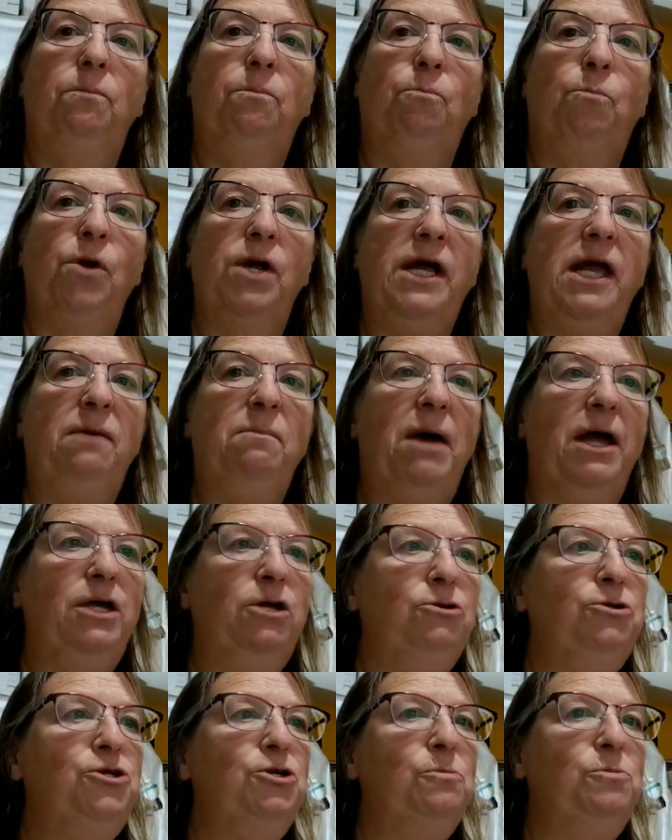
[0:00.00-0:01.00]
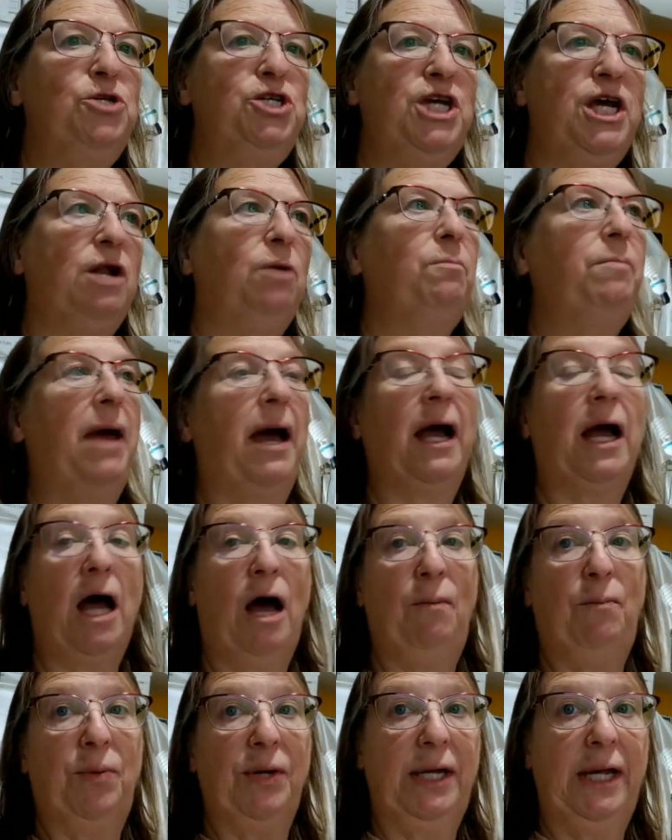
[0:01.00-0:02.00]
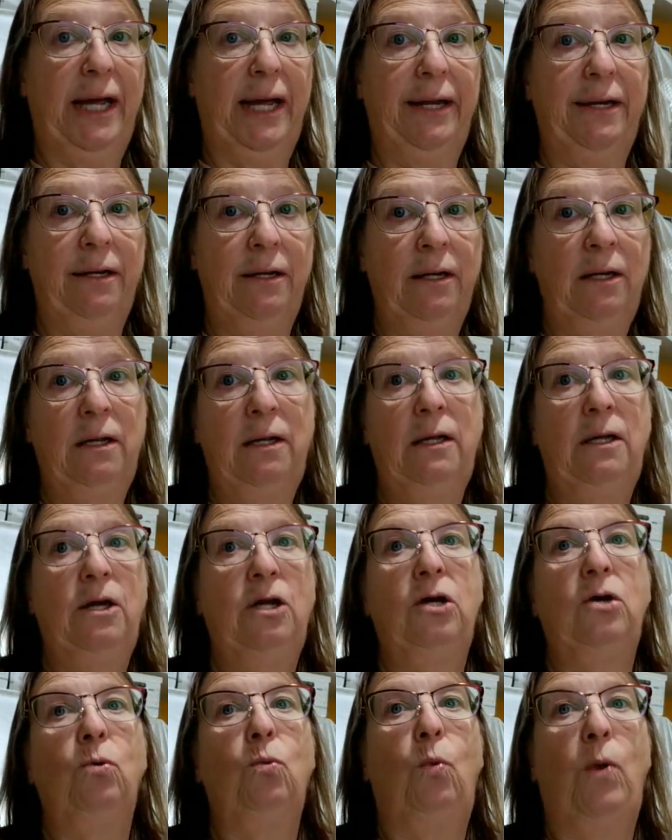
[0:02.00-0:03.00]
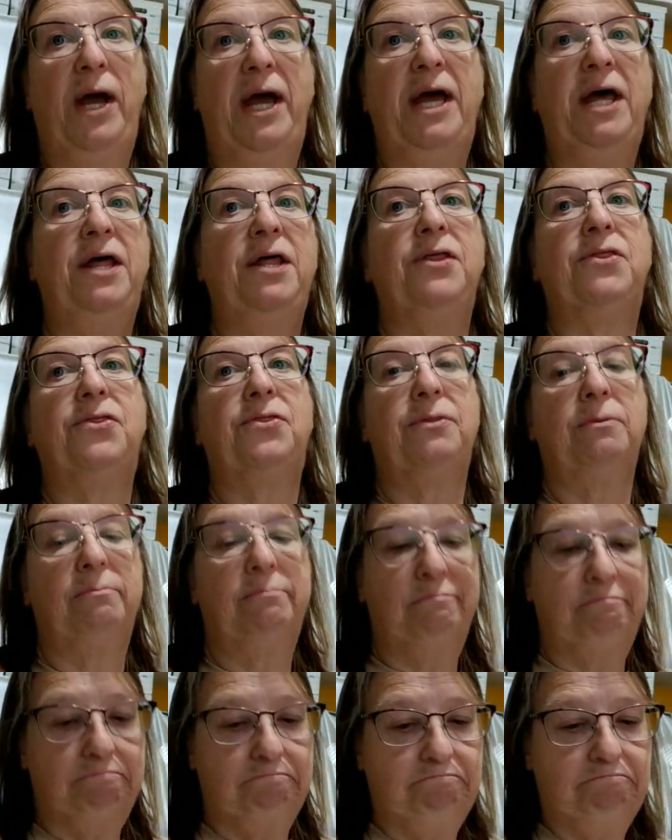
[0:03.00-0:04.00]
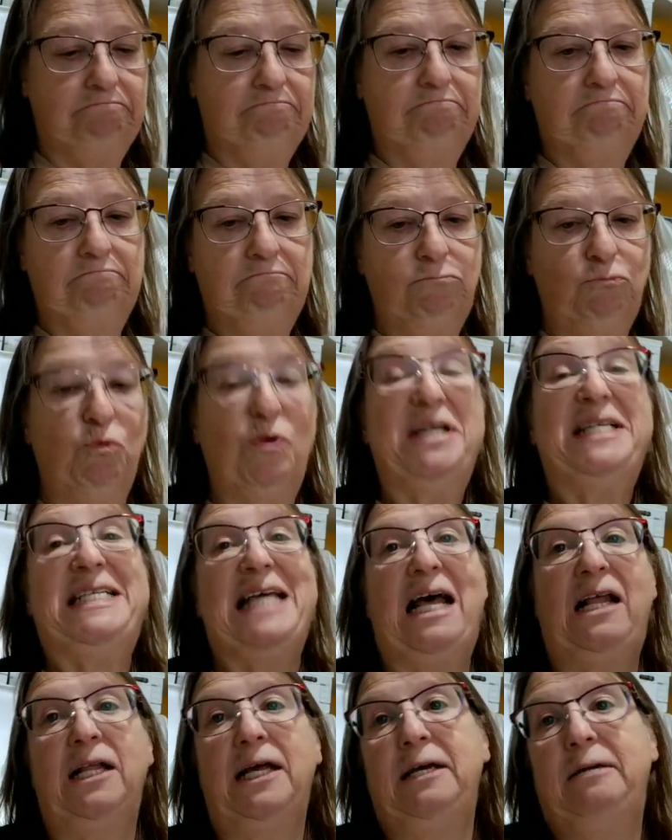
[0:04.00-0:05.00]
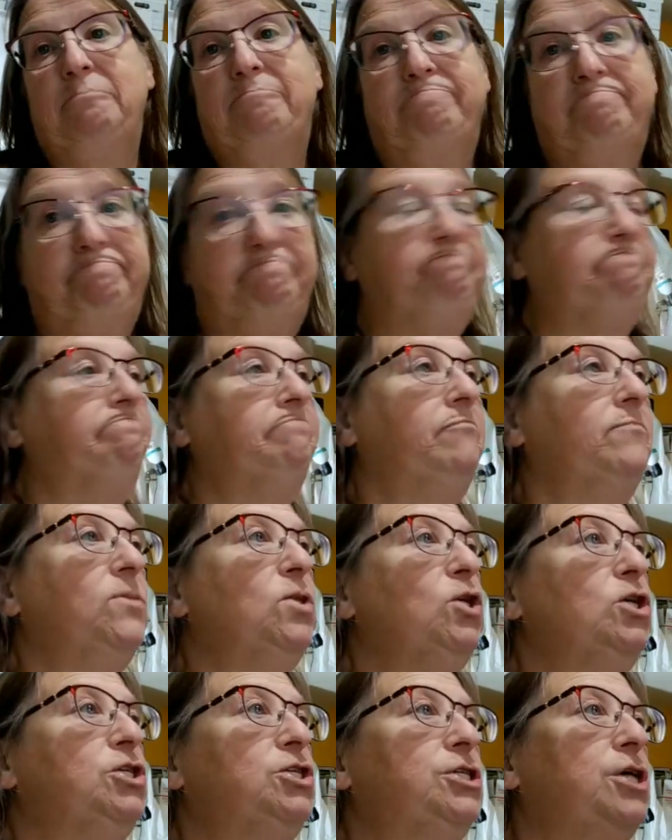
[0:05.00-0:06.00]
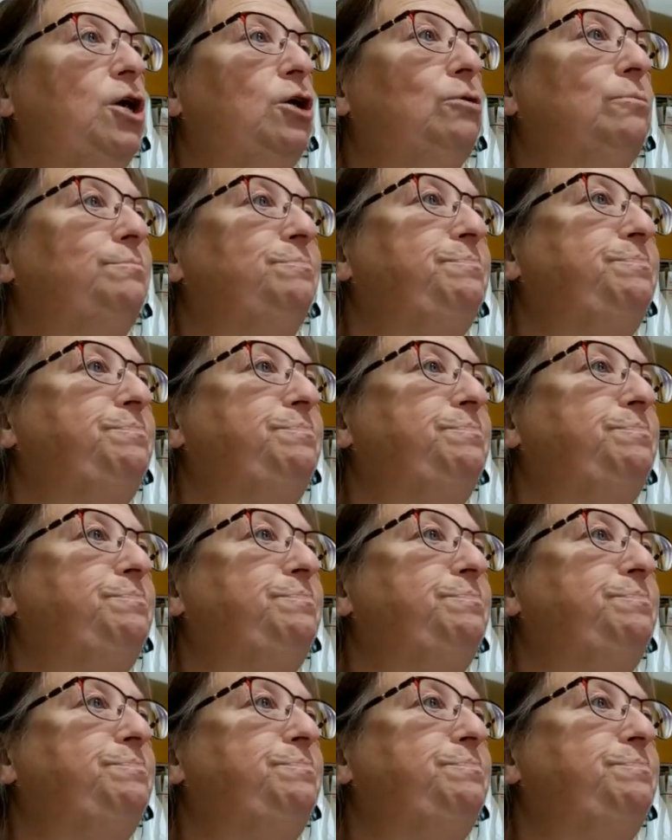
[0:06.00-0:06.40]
bringing my YouTube channel back up again with reselling. So